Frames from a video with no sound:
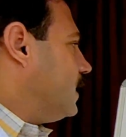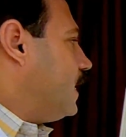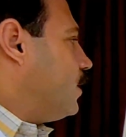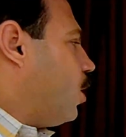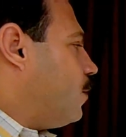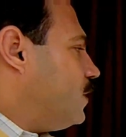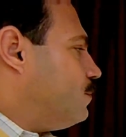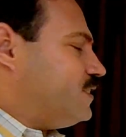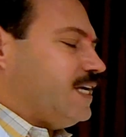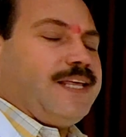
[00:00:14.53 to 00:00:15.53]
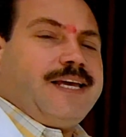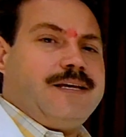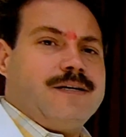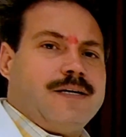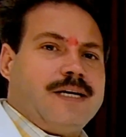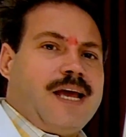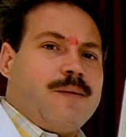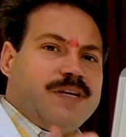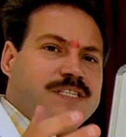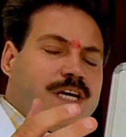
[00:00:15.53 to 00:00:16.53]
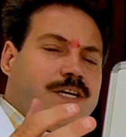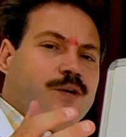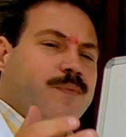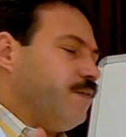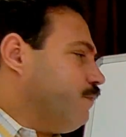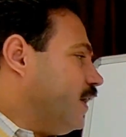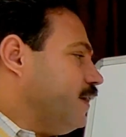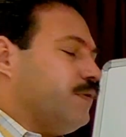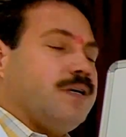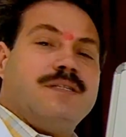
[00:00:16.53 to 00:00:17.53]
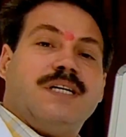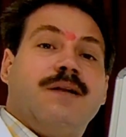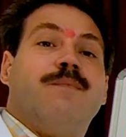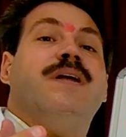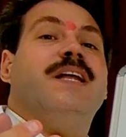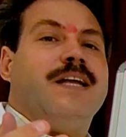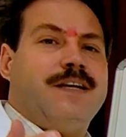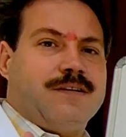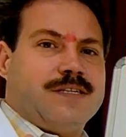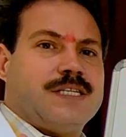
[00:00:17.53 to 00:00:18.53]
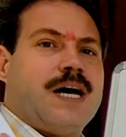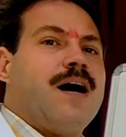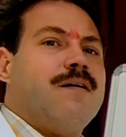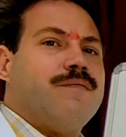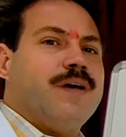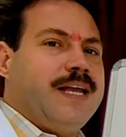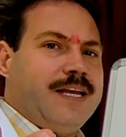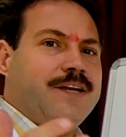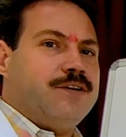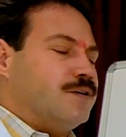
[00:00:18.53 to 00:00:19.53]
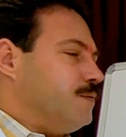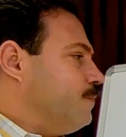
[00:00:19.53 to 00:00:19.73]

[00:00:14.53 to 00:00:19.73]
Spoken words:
in normal breathing can be said to be 500 milliliters, half a liter.